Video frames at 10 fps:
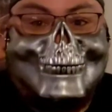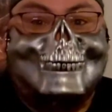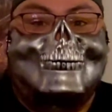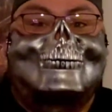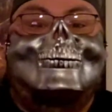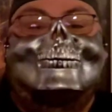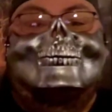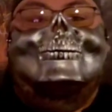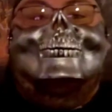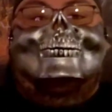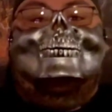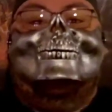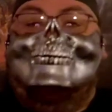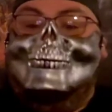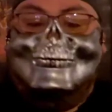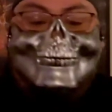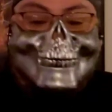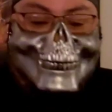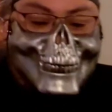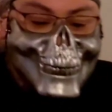You know what I mean? They don't
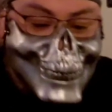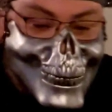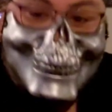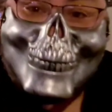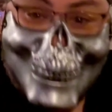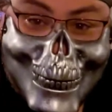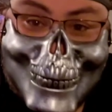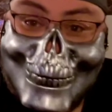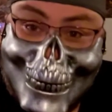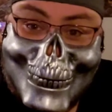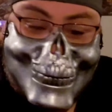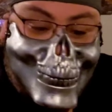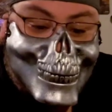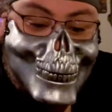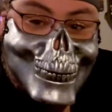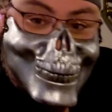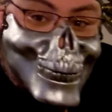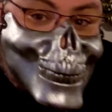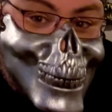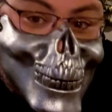fuck around. Hold on one second. I dropped it. Let me
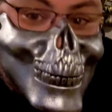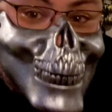grab it real